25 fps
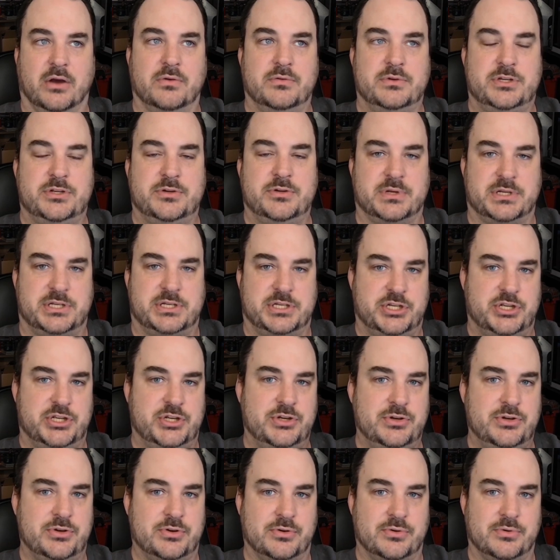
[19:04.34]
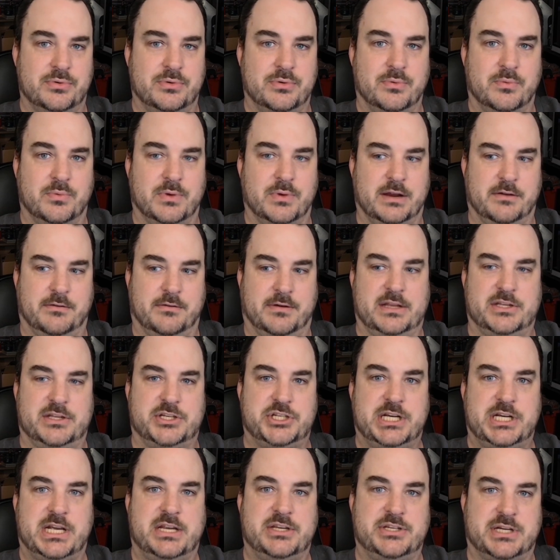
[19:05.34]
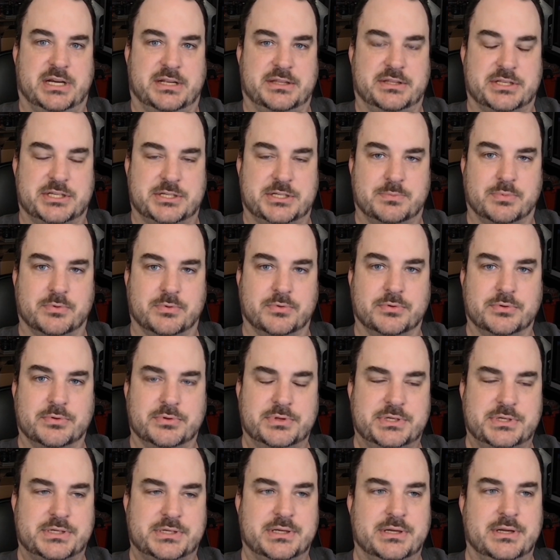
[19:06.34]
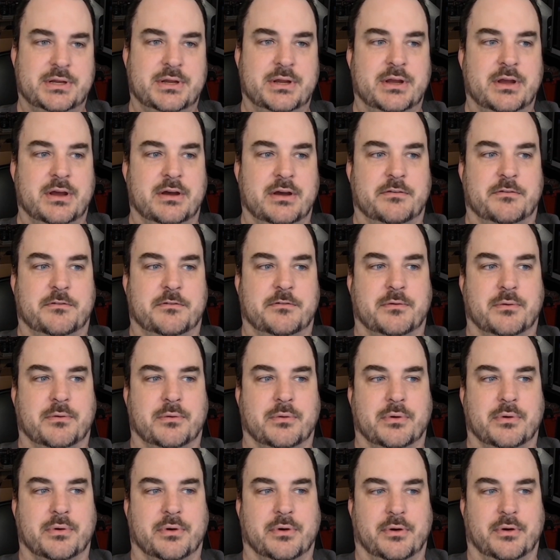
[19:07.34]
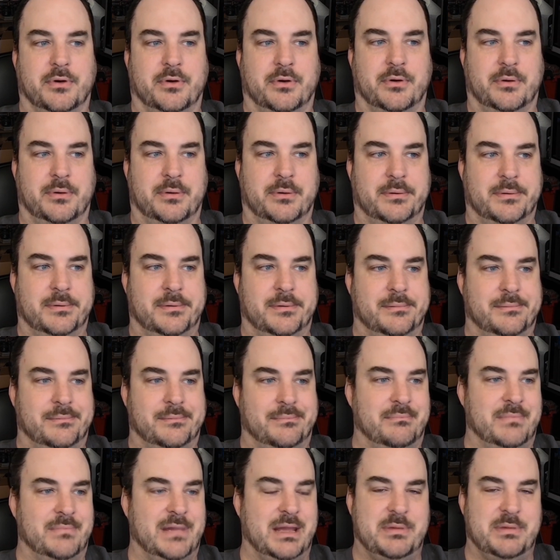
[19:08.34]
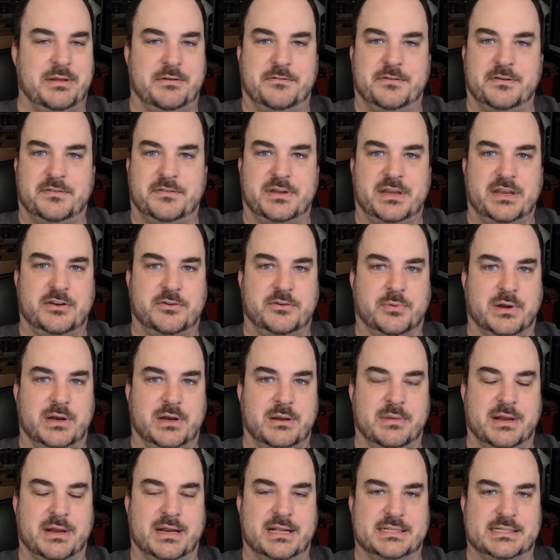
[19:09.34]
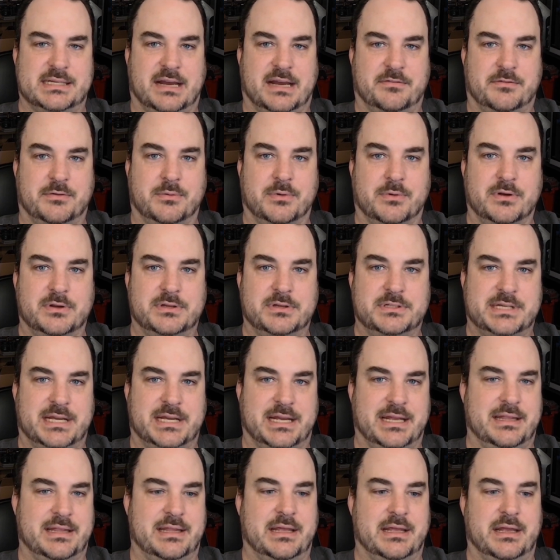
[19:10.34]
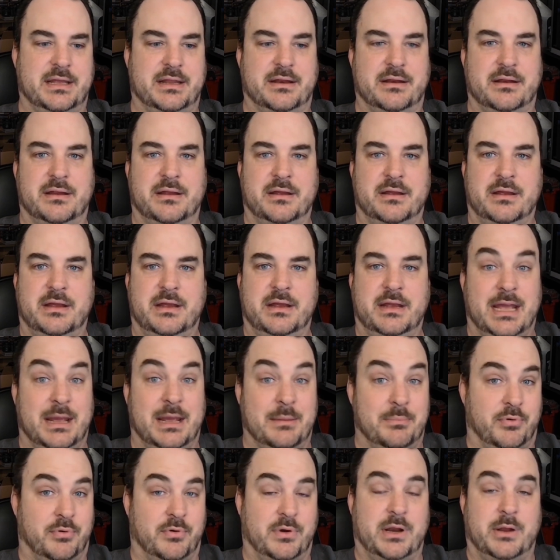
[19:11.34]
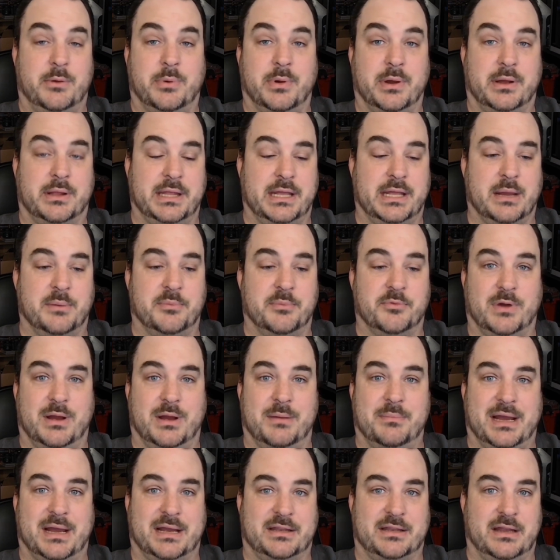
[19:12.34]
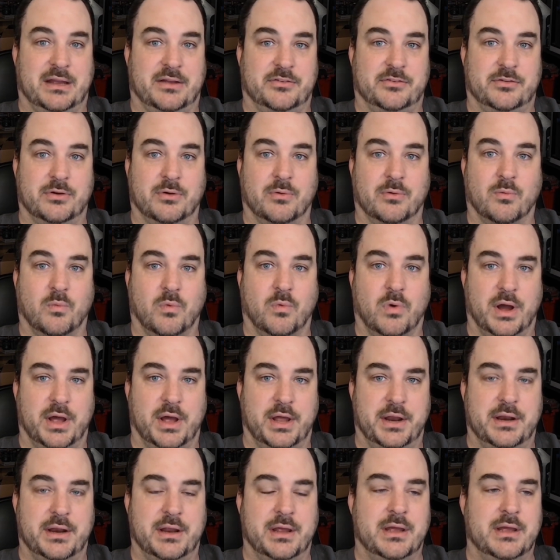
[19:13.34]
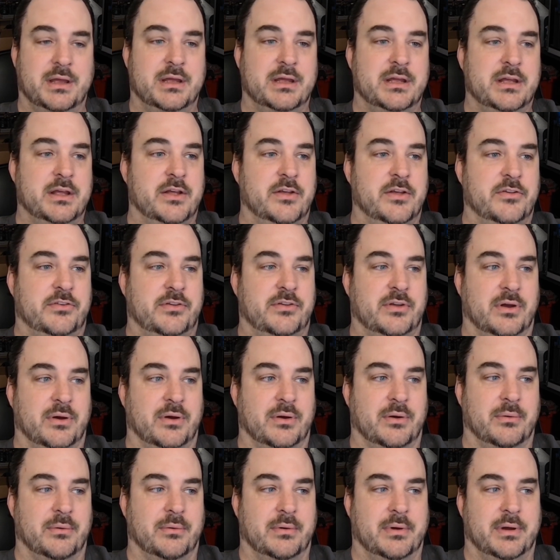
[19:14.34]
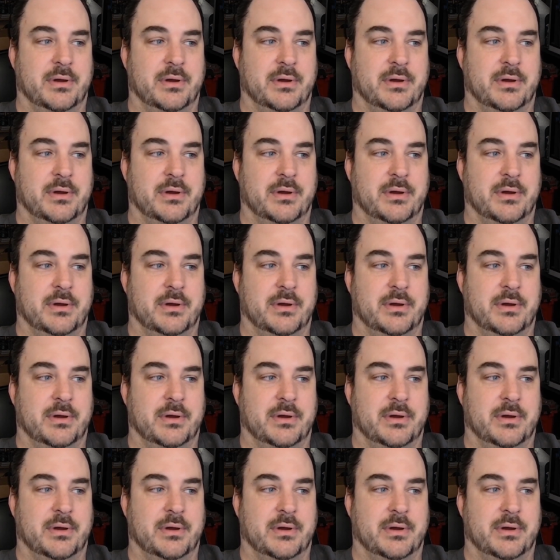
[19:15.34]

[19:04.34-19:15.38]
to a 2 whenever I change out the spools for maybe 15-20 minutes afterwards, and then it pretty quickly comes right back down to a 1. So